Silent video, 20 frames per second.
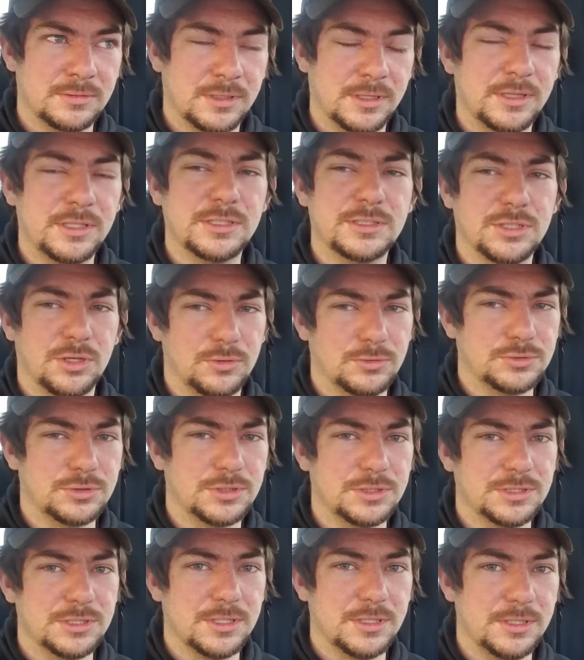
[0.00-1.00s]
I think it's
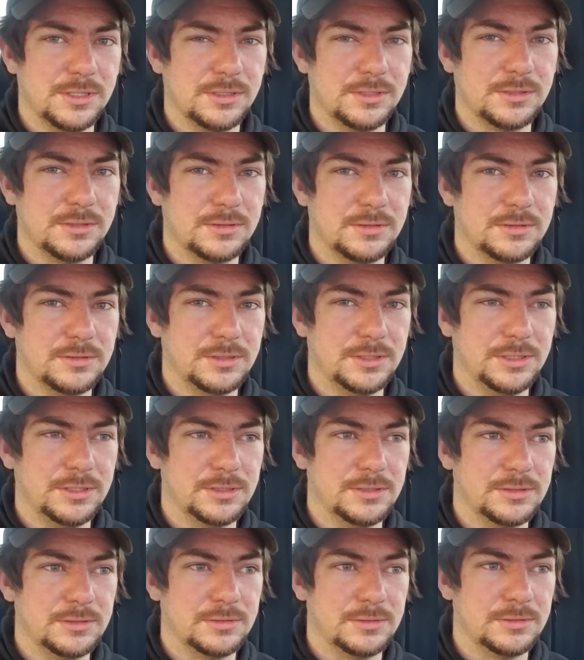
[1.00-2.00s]
ultrasonic
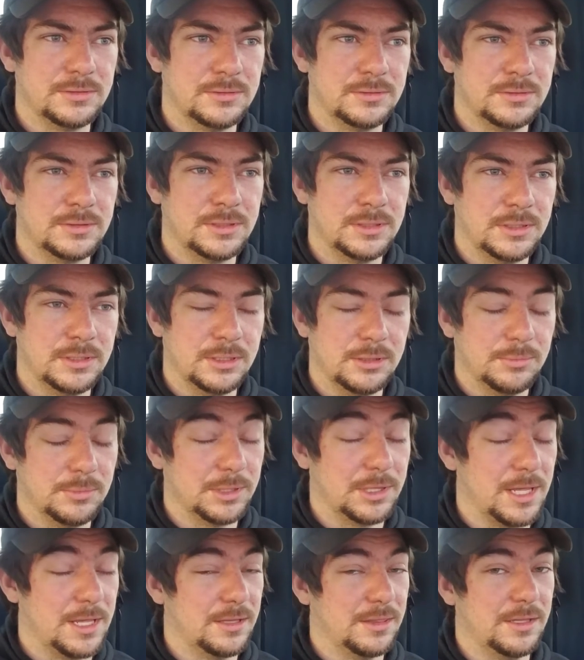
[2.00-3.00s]
cleaner.
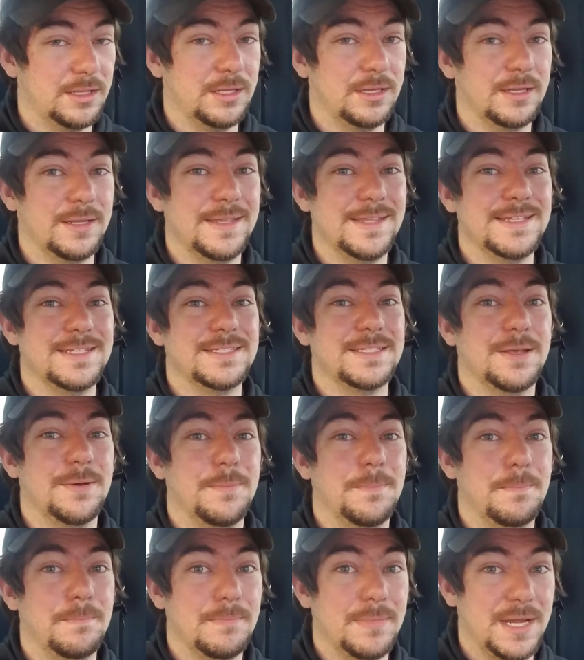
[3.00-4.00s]
But that thing is
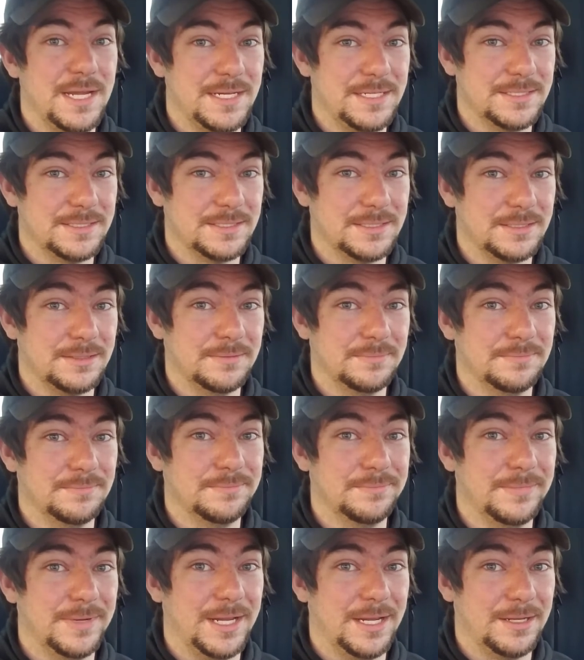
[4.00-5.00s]
amazing.
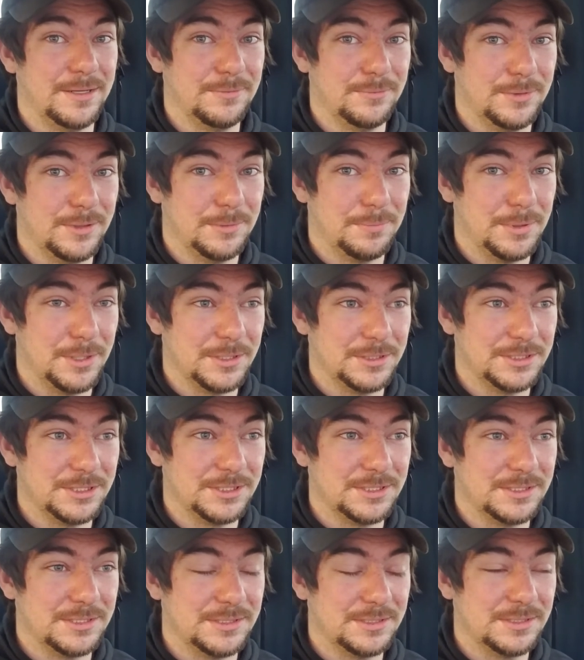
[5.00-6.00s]
Man, what a
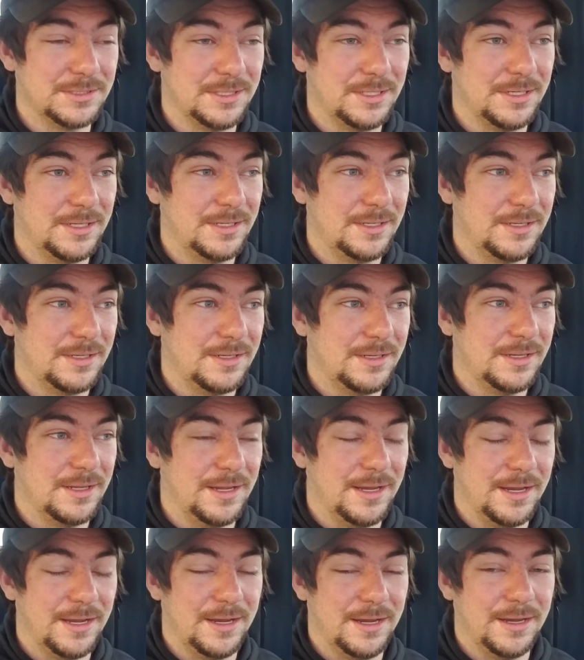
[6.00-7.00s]
purchase.
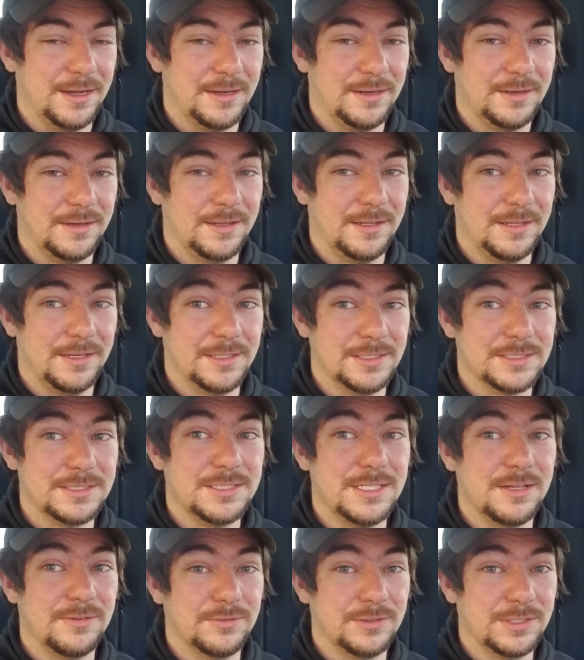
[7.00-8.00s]
And it is
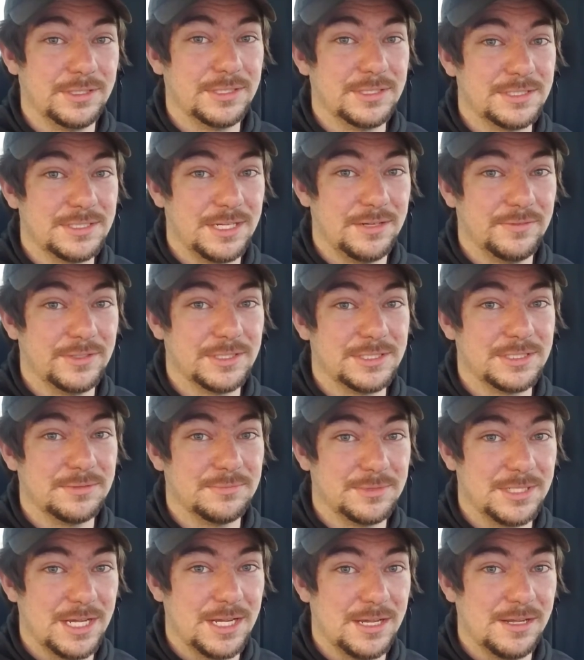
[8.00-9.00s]
definitely going to save us
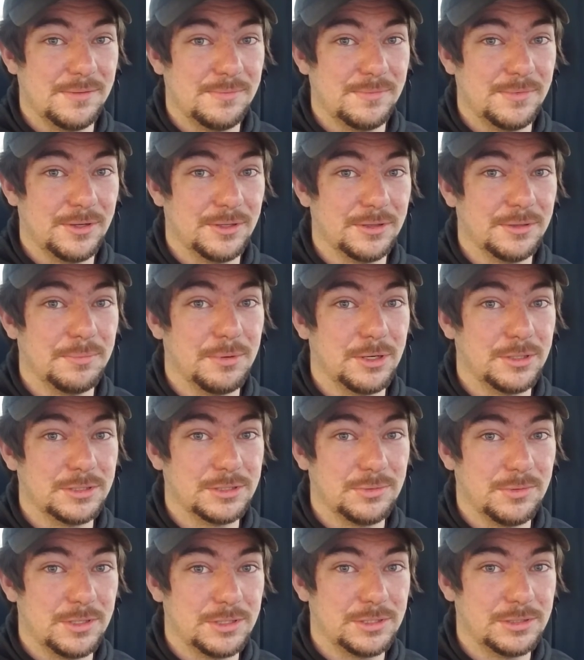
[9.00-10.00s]
some time on the
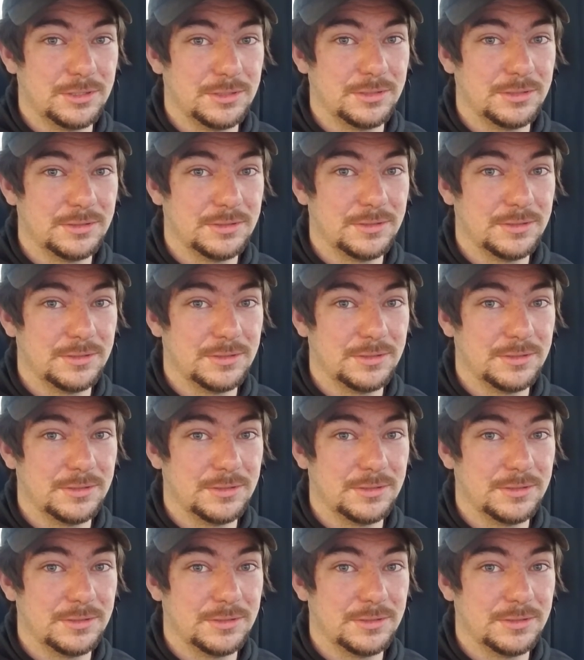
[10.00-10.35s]
parts washer.